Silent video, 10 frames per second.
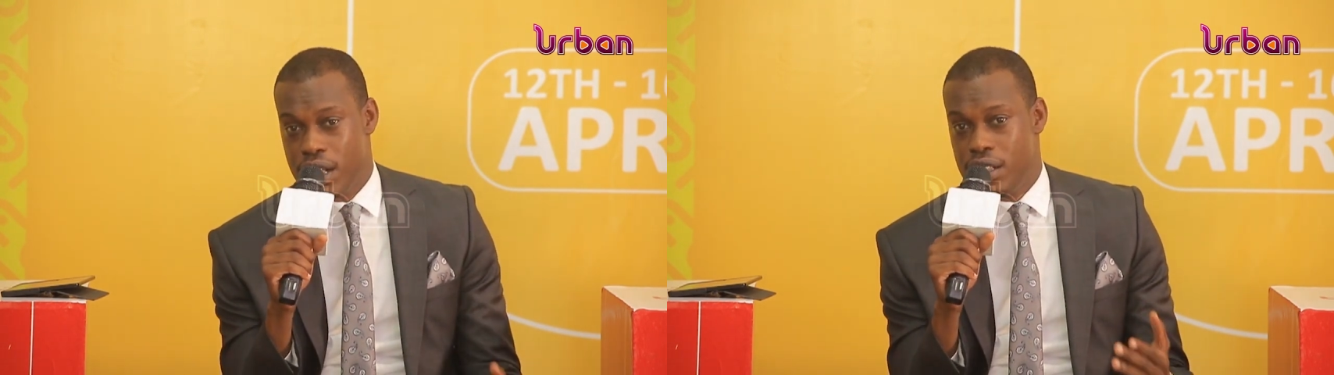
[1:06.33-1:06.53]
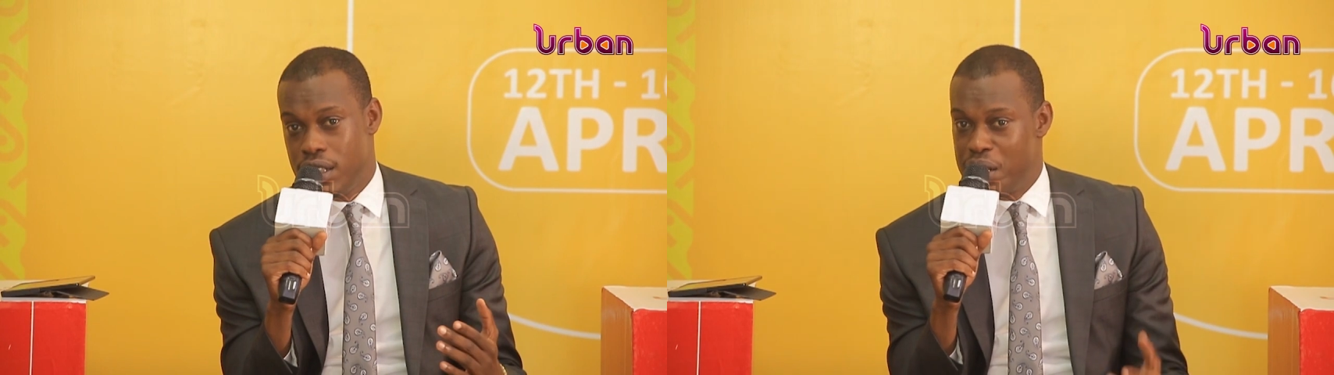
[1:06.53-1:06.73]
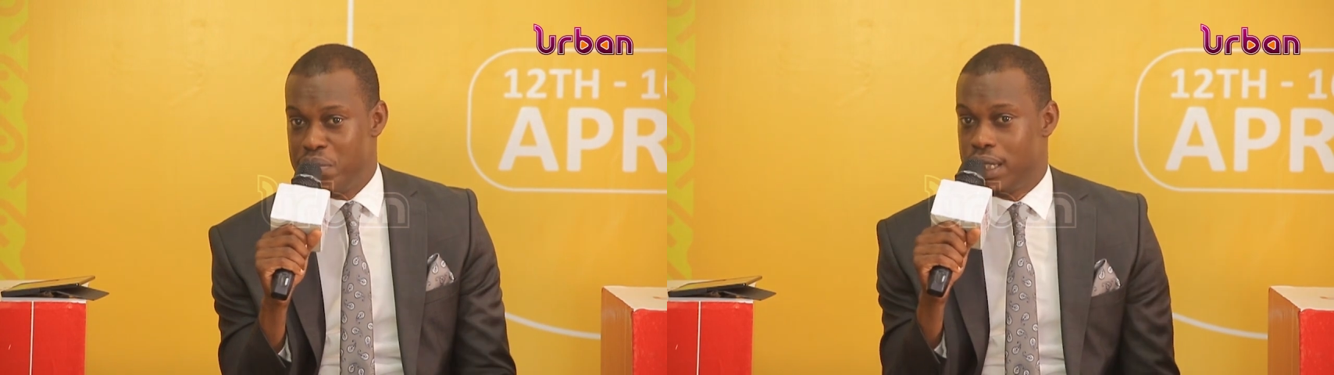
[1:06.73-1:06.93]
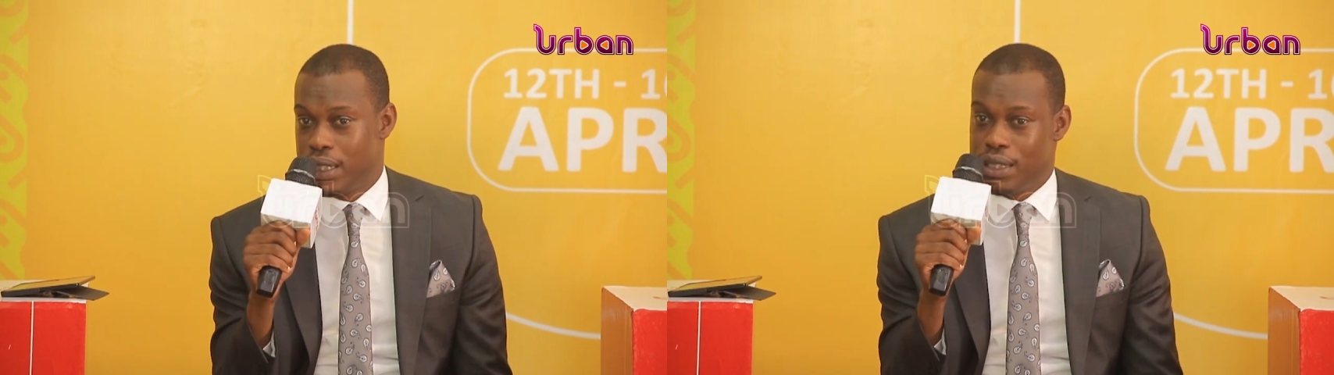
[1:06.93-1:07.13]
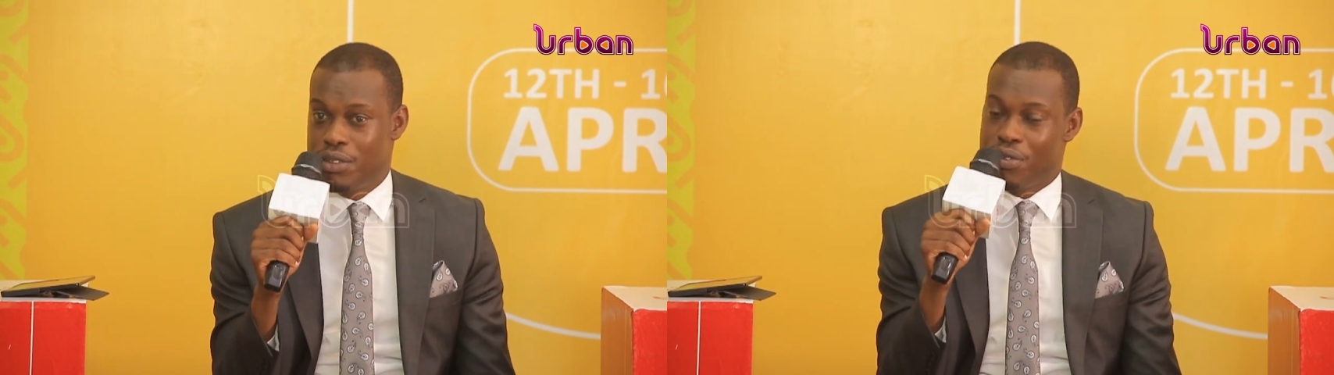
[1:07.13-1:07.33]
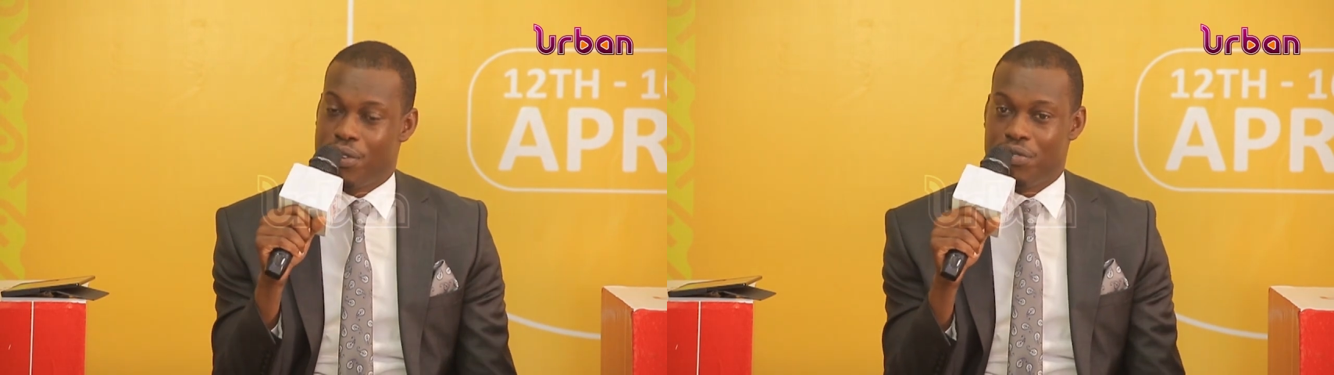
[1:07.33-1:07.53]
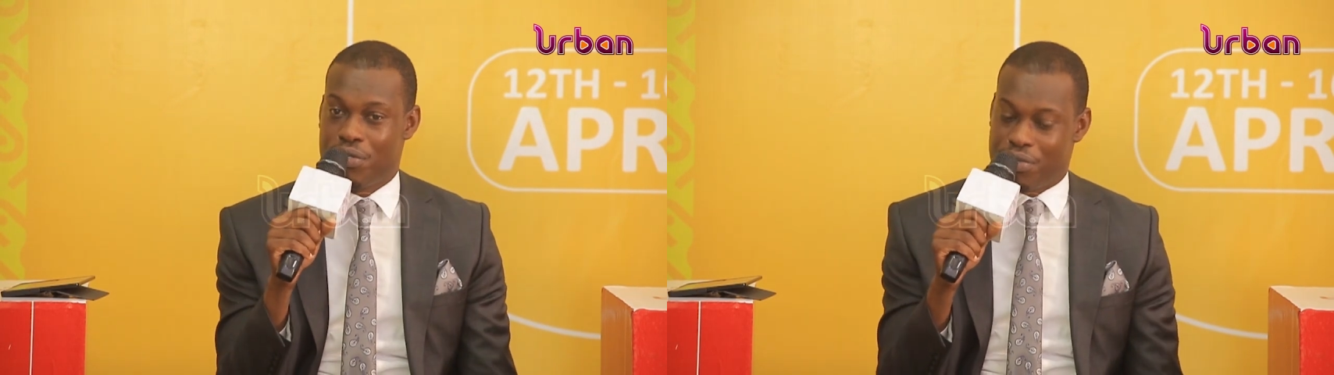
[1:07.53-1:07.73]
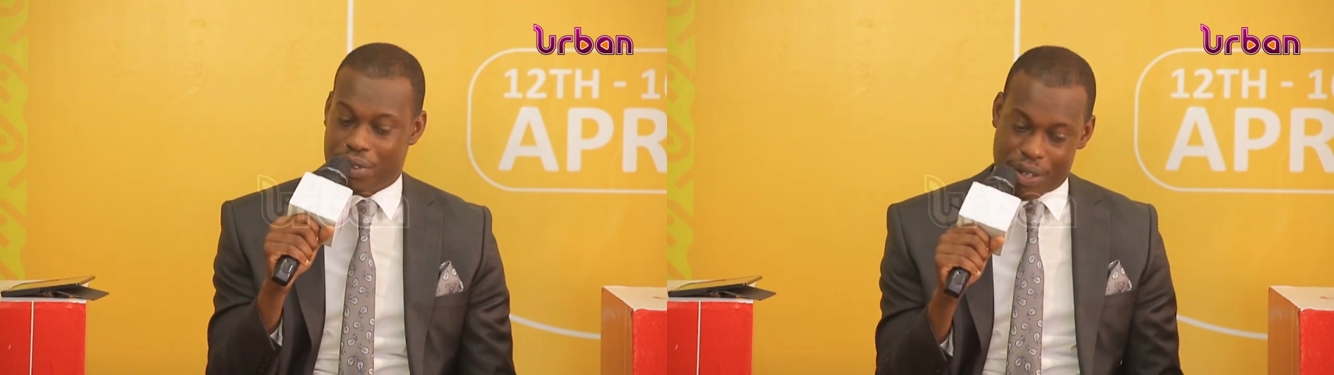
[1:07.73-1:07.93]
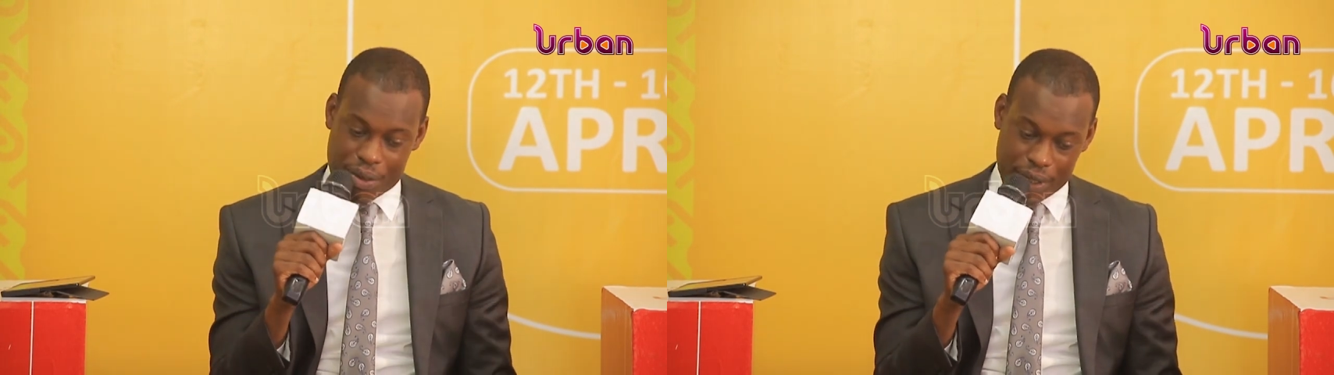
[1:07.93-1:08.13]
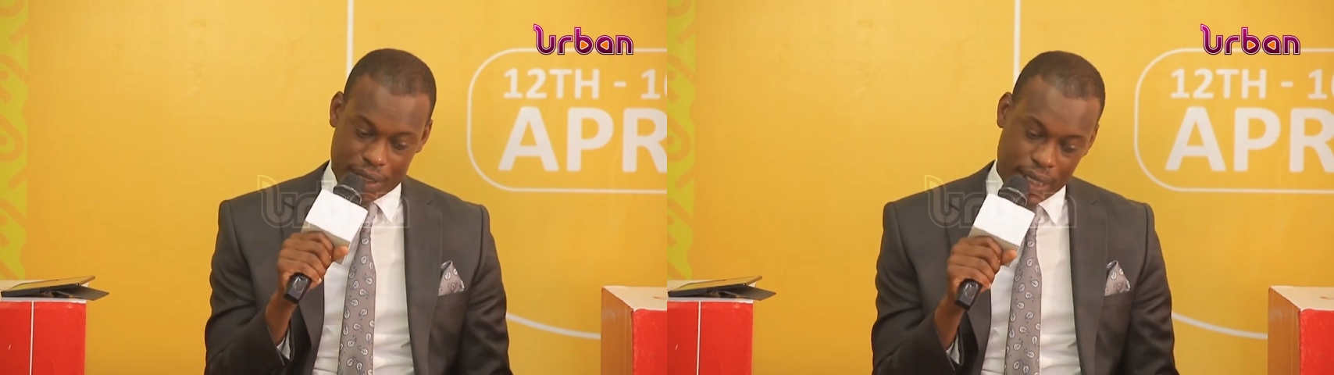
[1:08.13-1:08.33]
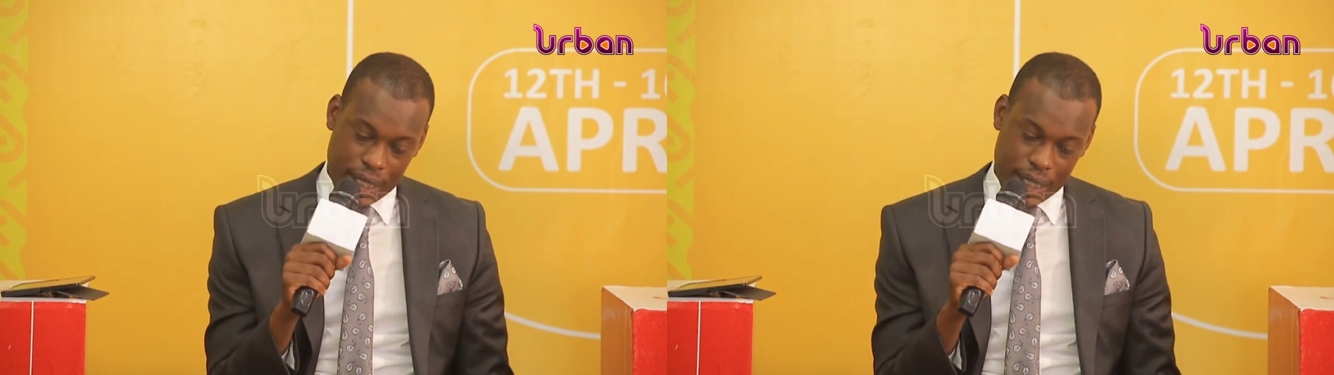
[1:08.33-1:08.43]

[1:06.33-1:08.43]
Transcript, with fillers: and let me say this for, for the record.